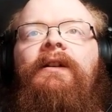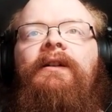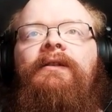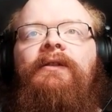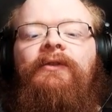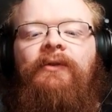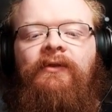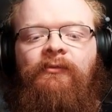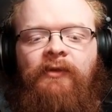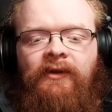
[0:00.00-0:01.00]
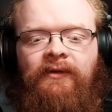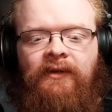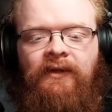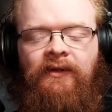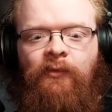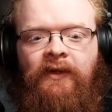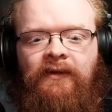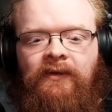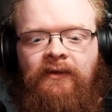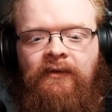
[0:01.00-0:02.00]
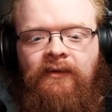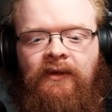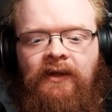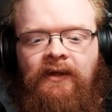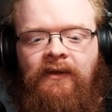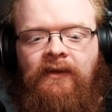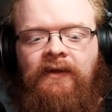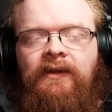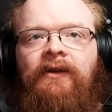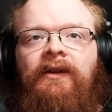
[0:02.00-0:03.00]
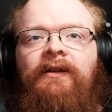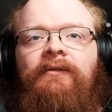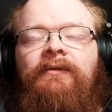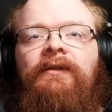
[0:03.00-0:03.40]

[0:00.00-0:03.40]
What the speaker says: to sort of build a little bit in this area.